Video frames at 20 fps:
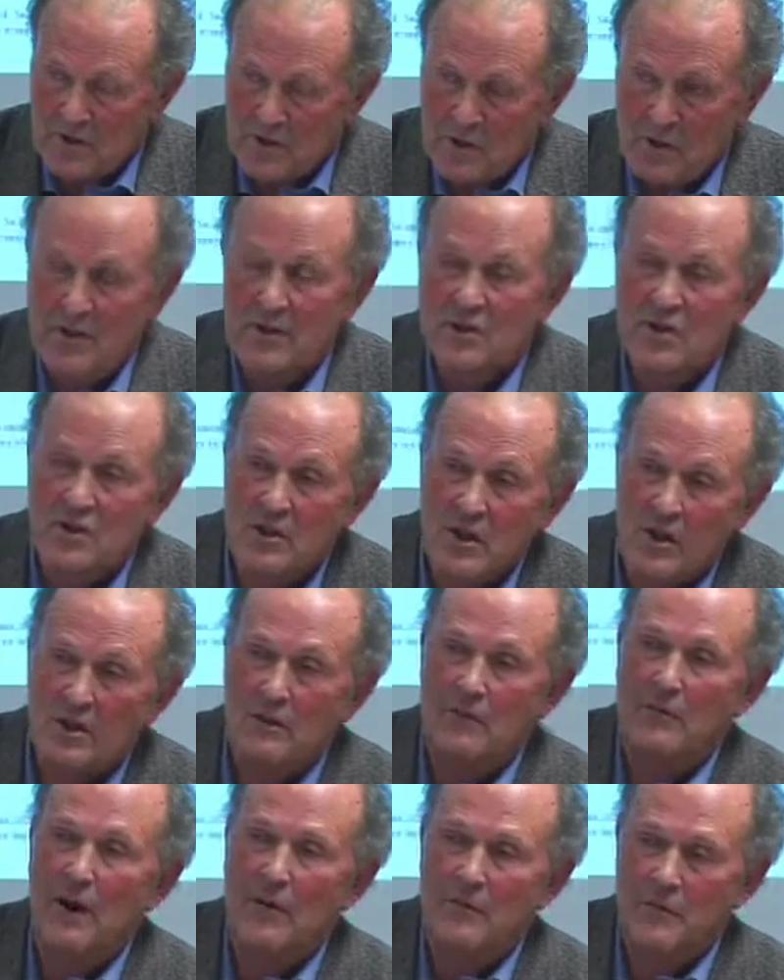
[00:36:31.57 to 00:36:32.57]
So instead
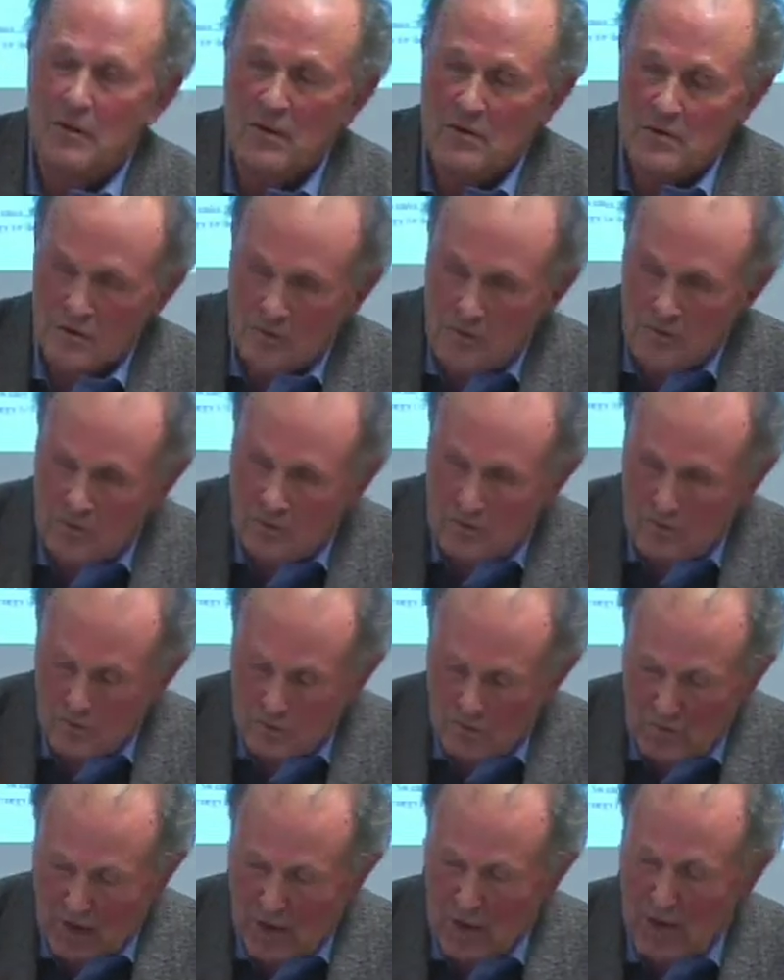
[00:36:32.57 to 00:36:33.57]
of having
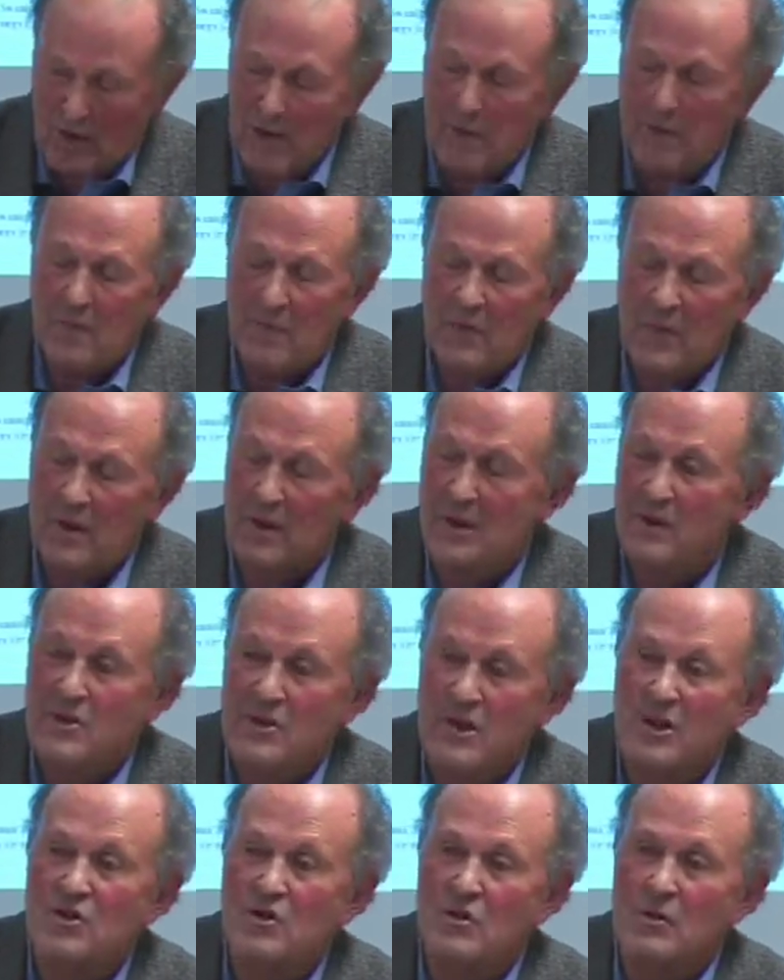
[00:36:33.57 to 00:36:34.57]
an
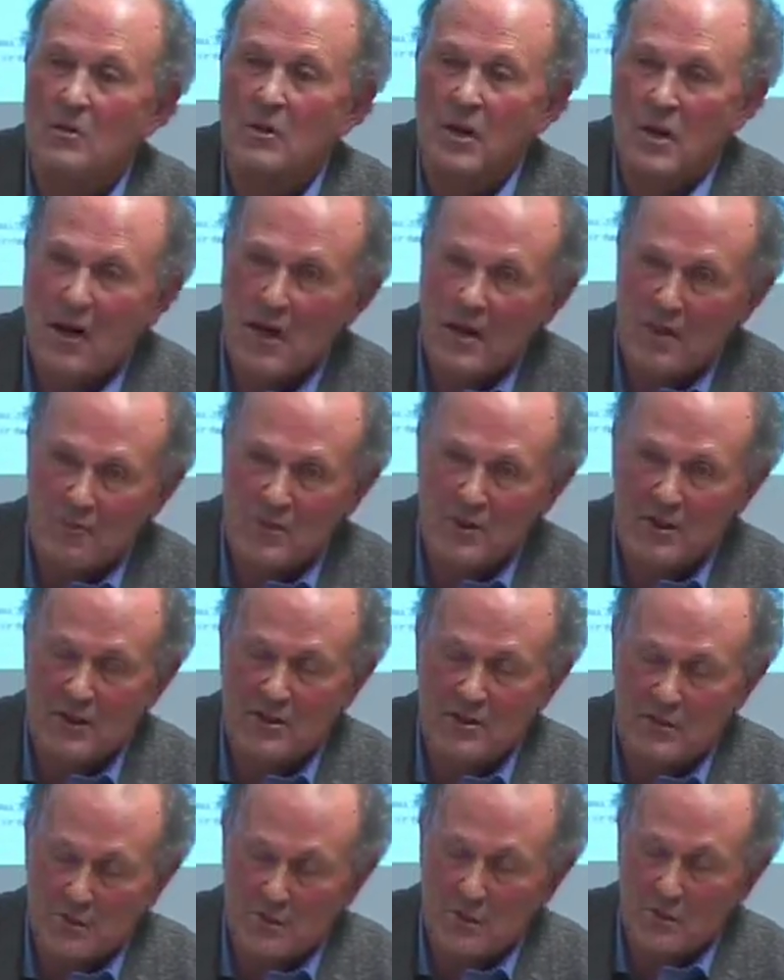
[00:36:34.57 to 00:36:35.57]
industrial collapse
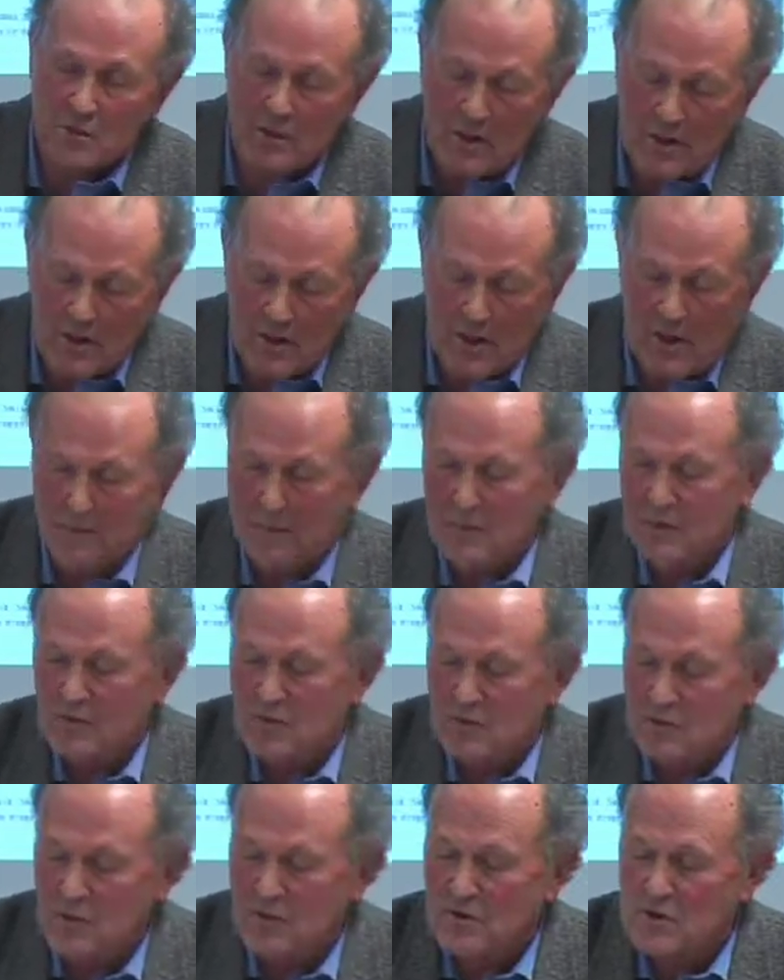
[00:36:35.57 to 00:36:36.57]
as happened in
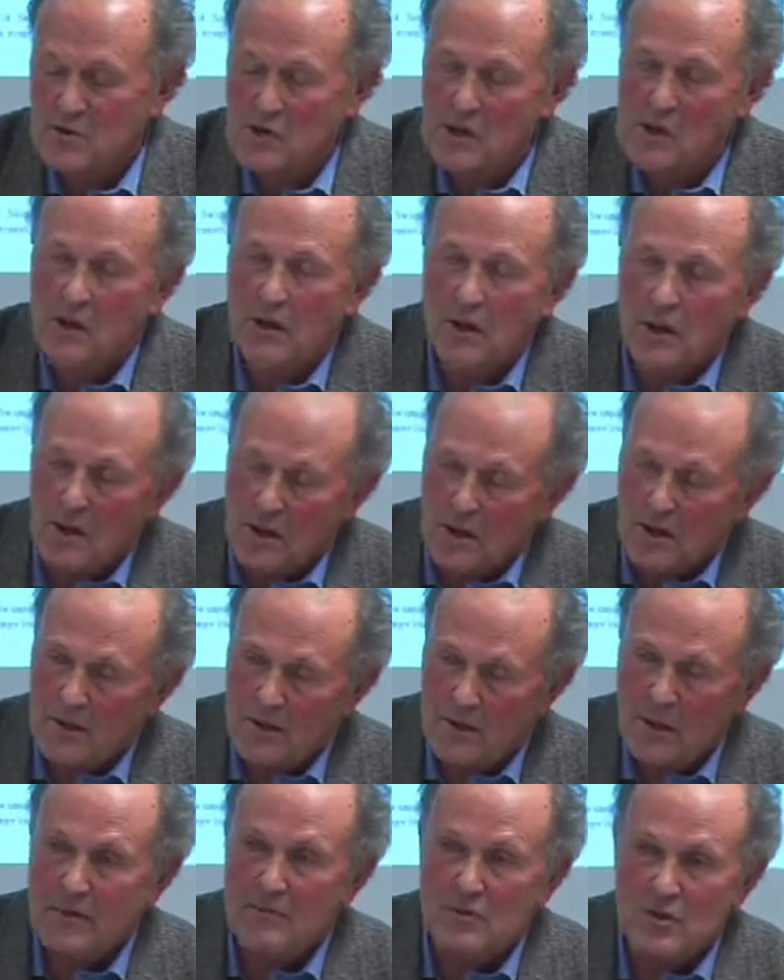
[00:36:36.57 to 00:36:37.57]
Swansea,
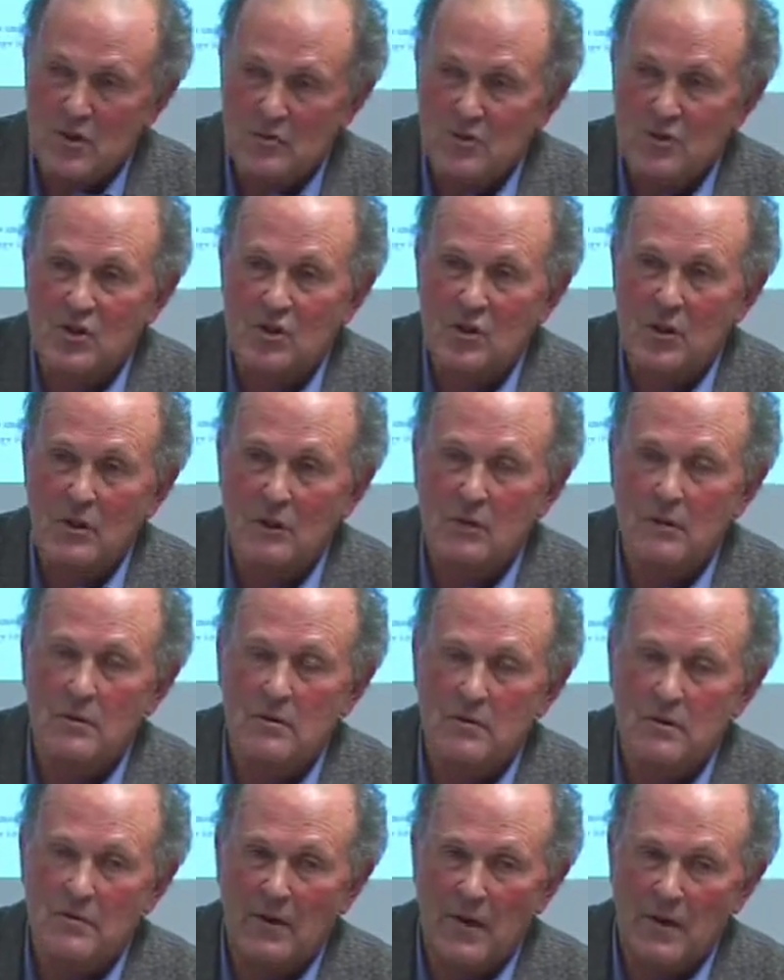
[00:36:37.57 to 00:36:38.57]
Cambridge was still
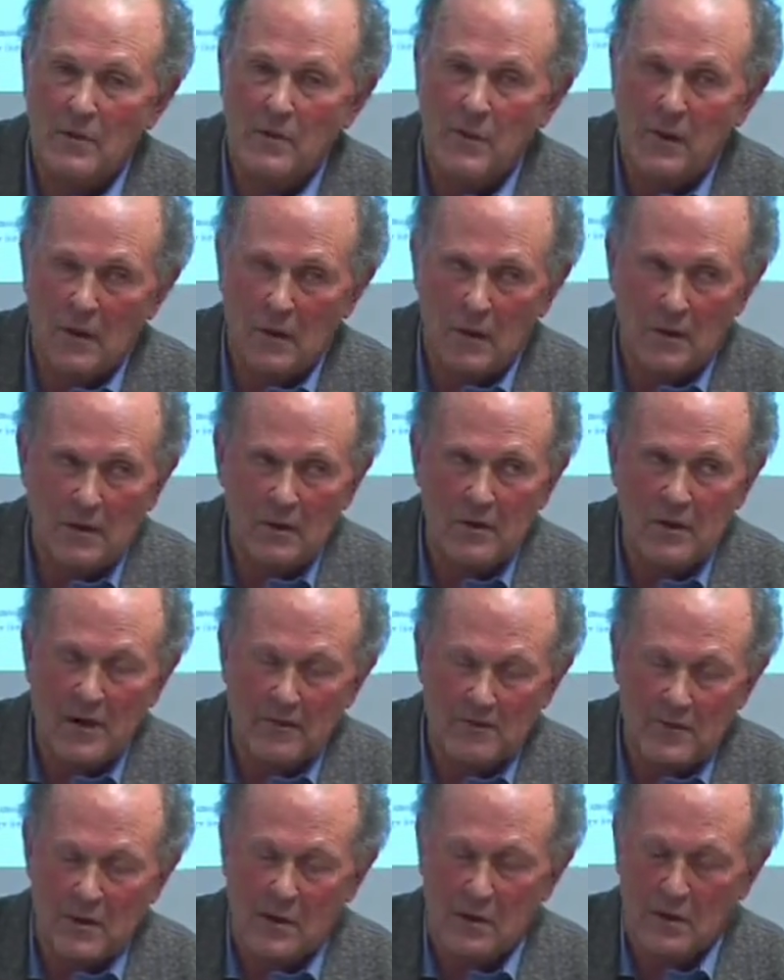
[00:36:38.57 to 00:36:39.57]
developing and
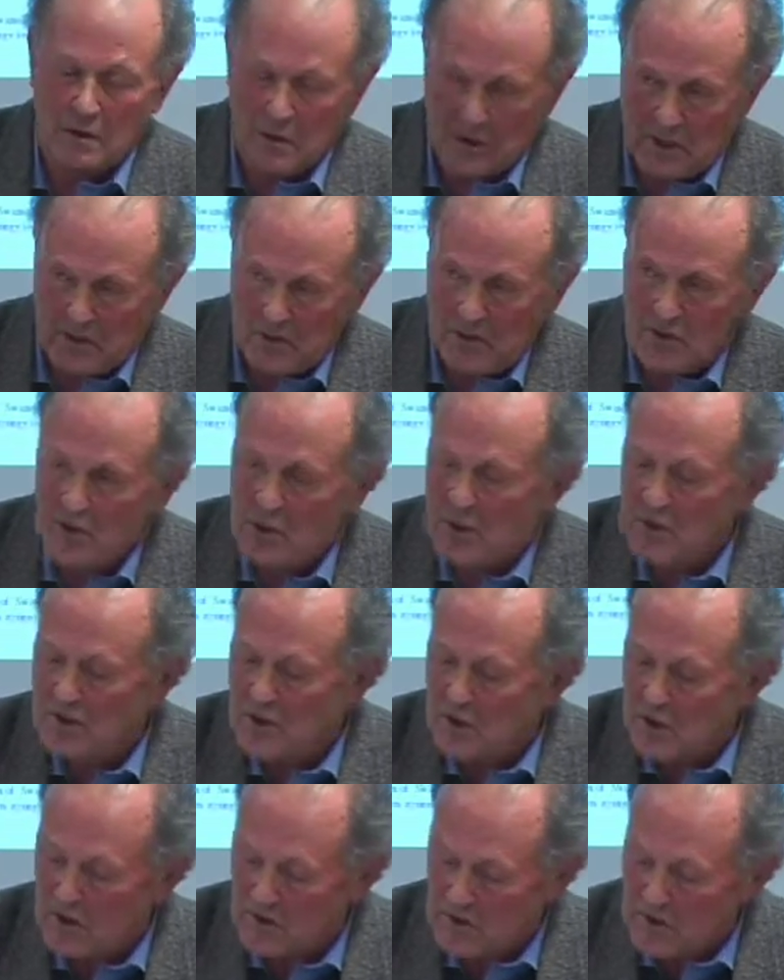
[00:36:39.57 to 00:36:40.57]
adapting and
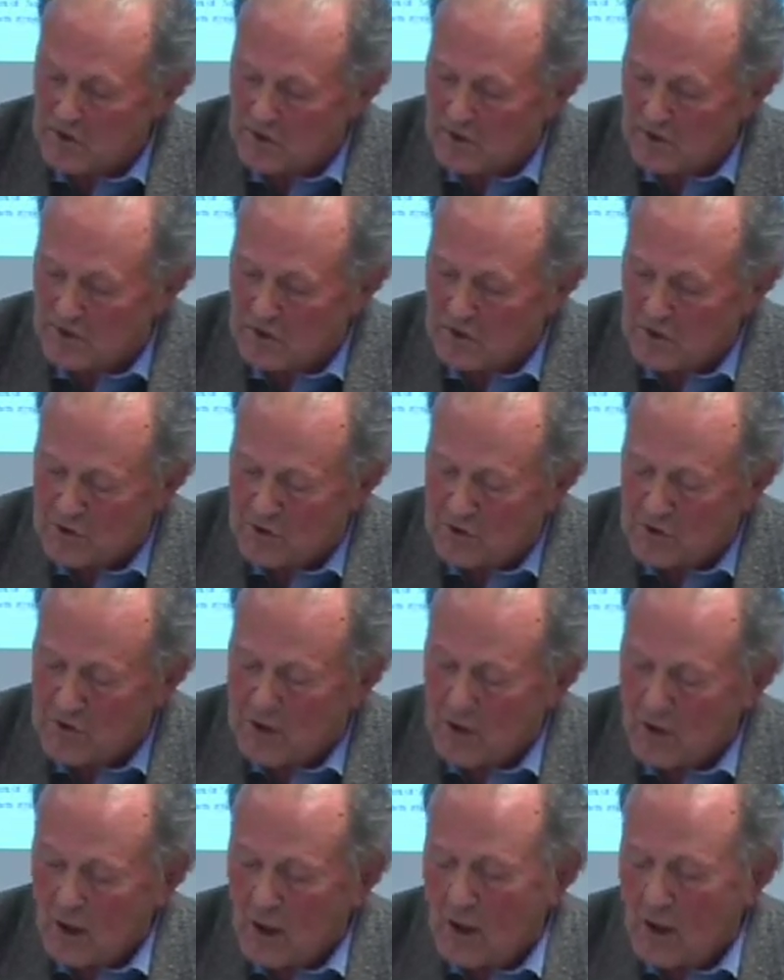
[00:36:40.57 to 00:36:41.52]
changing its industries.